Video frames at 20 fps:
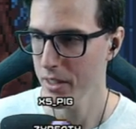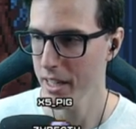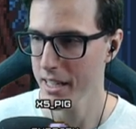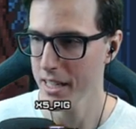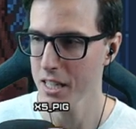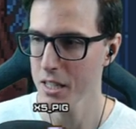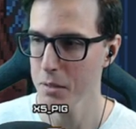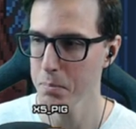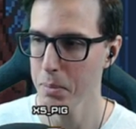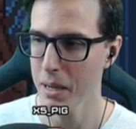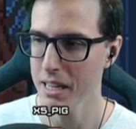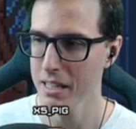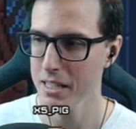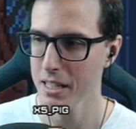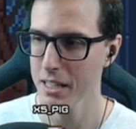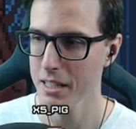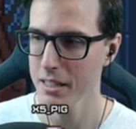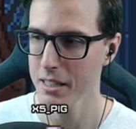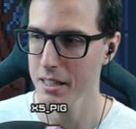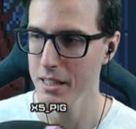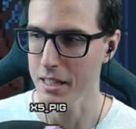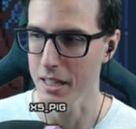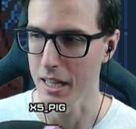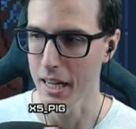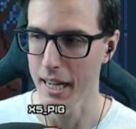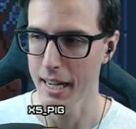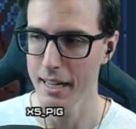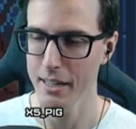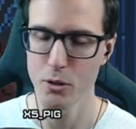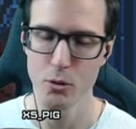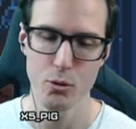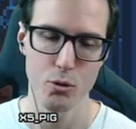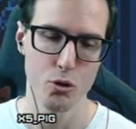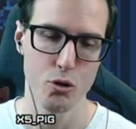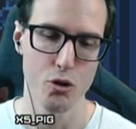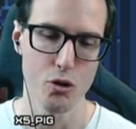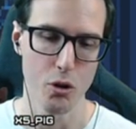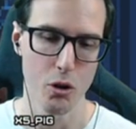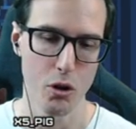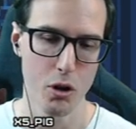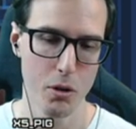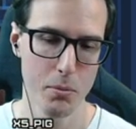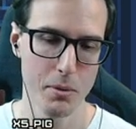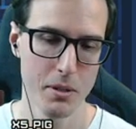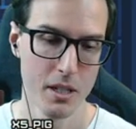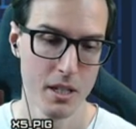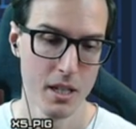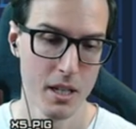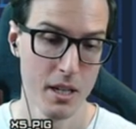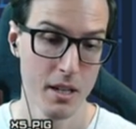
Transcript: Like, he's basically the guy whose job